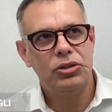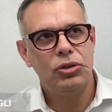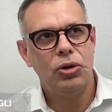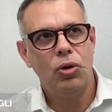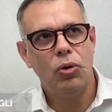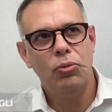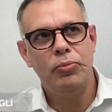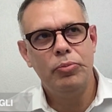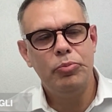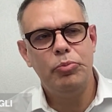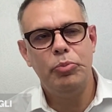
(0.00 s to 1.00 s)
So
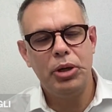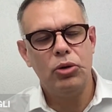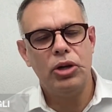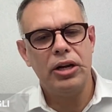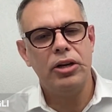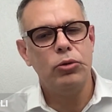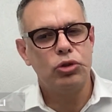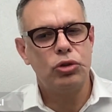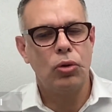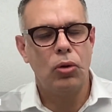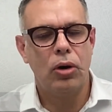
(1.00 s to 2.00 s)
building new
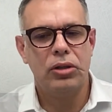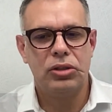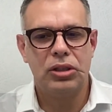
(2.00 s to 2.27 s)
stores,